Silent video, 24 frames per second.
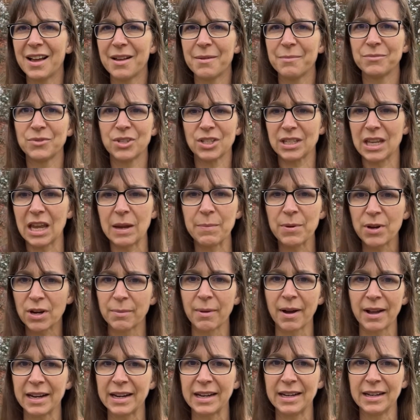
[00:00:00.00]
just keeping your
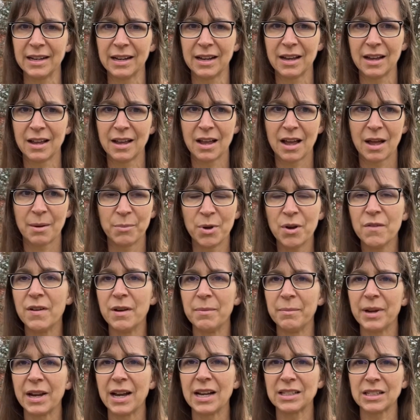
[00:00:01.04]
body moving,
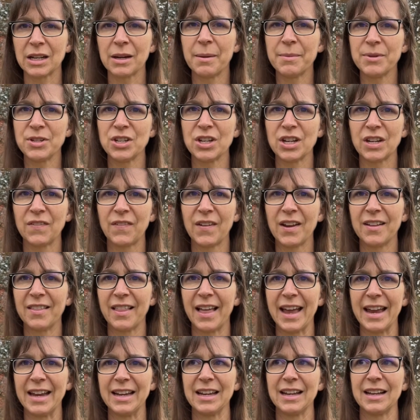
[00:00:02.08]
because sometimes you just feel
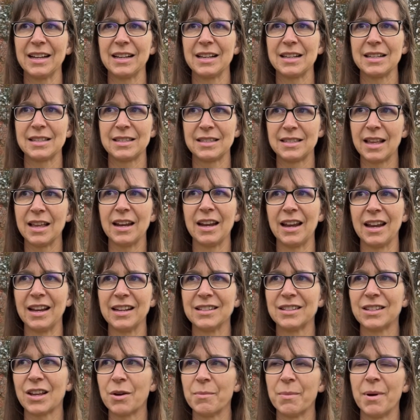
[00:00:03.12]
like sitting
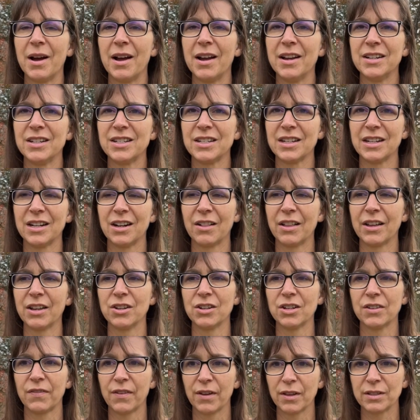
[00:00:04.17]
so much, like you
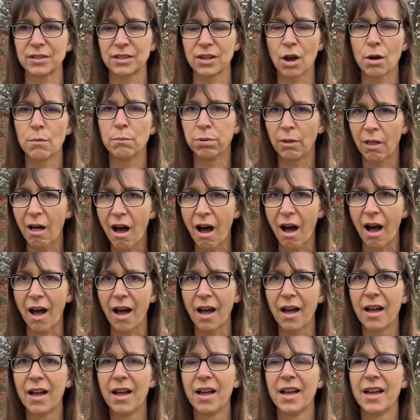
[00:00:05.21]
just feel so blah
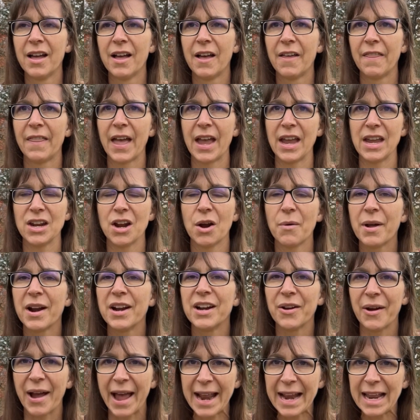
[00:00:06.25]
that you don't want to
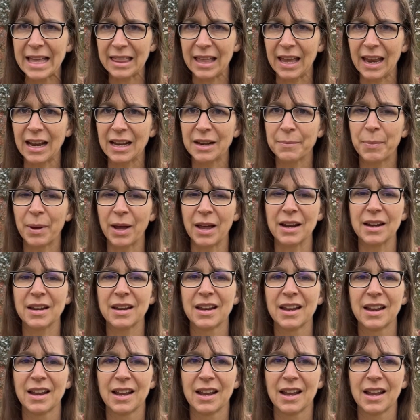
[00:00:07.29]
do anything, but
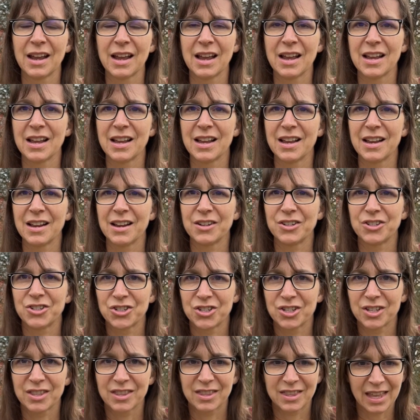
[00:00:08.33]

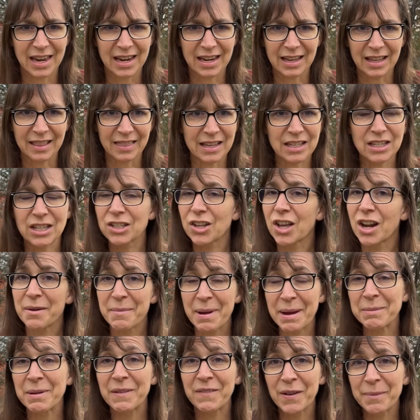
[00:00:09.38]
think this is going to
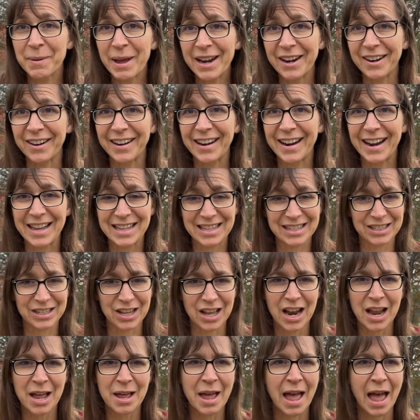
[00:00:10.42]
make me feel better. This is going
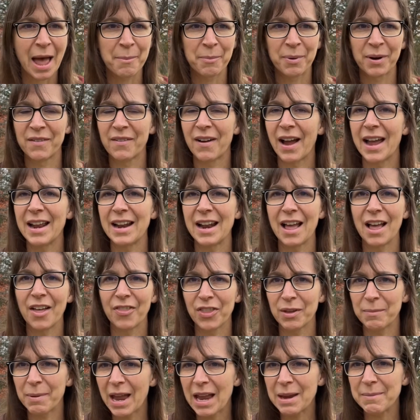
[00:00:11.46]
to provide a healthy
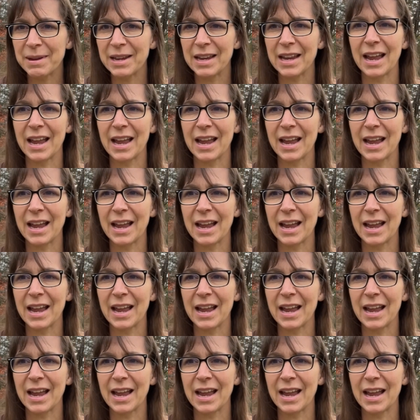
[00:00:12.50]
baby